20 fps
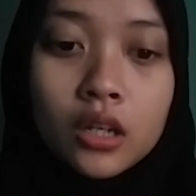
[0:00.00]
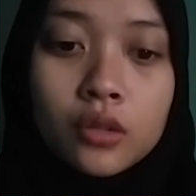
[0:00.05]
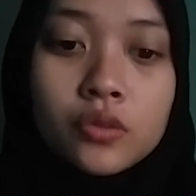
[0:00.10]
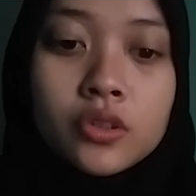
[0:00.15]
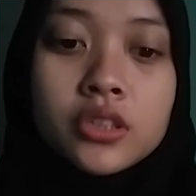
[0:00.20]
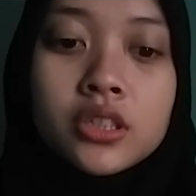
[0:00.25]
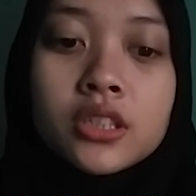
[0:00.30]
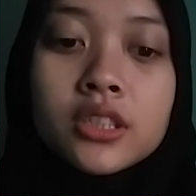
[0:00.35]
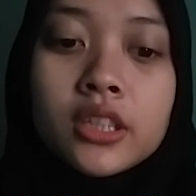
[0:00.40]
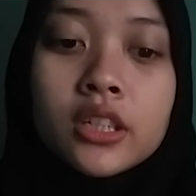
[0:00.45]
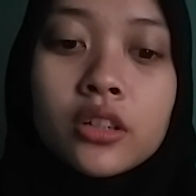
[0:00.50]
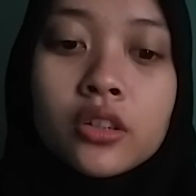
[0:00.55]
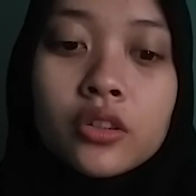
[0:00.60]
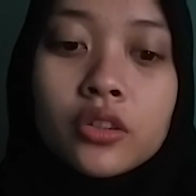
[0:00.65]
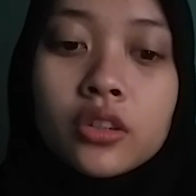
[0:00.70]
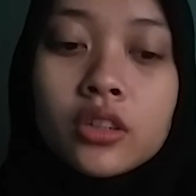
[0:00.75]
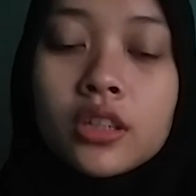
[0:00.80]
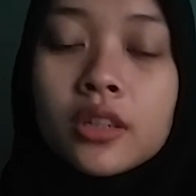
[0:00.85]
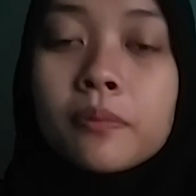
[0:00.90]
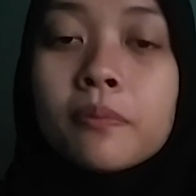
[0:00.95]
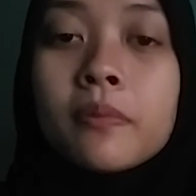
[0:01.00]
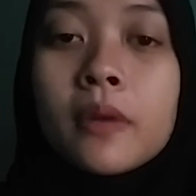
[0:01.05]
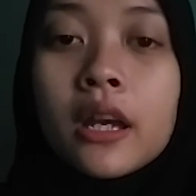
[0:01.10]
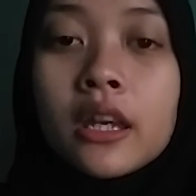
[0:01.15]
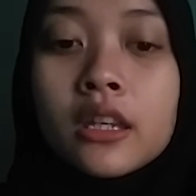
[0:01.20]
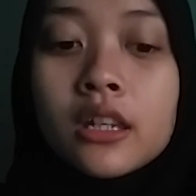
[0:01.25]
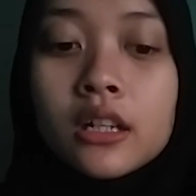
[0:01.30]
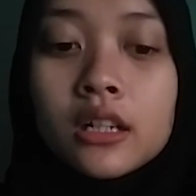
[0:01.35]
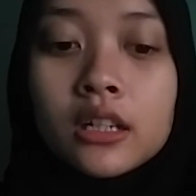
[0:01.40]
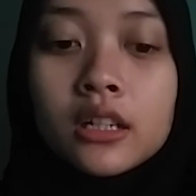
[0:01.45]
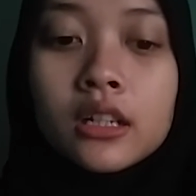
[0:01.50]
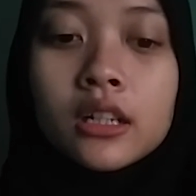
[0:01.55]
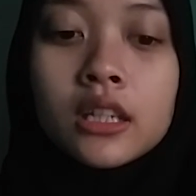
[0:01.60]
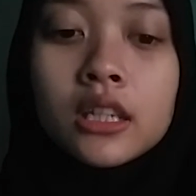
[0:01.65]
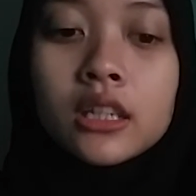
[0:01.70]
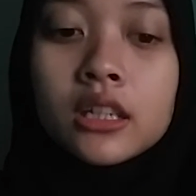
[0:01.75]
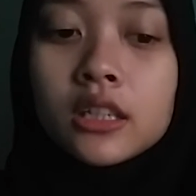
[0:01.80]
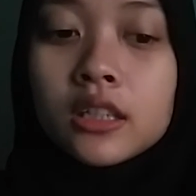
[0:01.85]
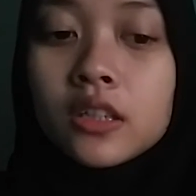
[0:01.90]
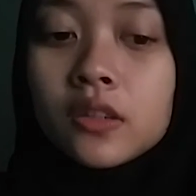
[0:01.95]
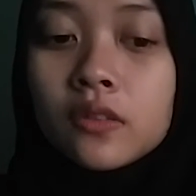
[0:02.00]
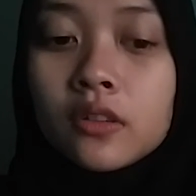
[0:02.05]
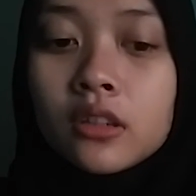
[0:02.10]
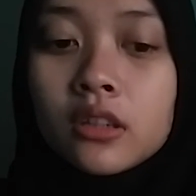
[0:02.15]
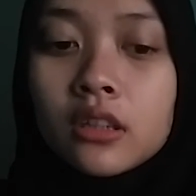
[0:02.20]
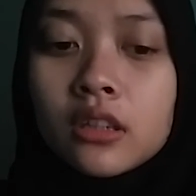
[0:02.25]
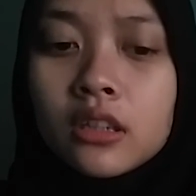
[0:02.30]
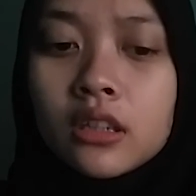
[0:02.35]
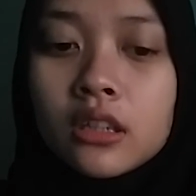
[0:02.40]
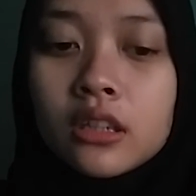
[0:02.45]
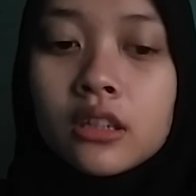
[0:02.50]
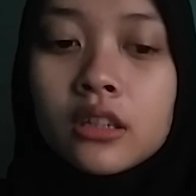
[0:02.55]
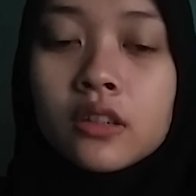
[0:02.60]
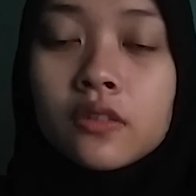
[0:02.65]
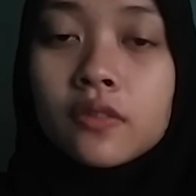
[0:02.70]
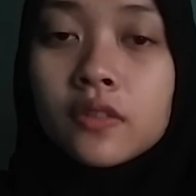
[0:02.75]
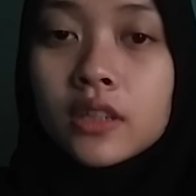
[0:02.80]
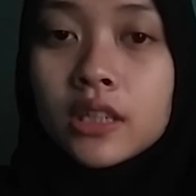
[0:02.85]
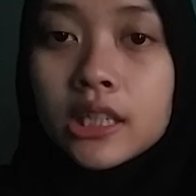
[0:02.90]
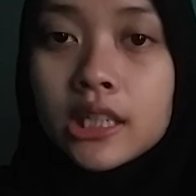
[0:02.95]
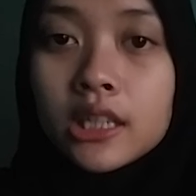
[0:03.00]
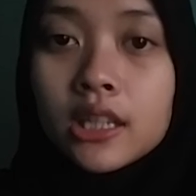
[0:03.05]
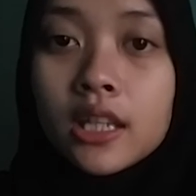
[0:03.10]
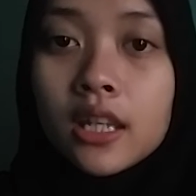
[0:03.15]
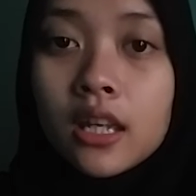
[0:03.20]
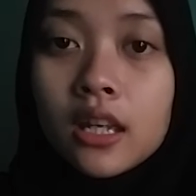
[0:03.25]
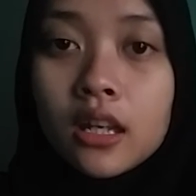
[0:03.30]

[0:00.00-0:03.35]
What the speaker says: which is included by an indefinite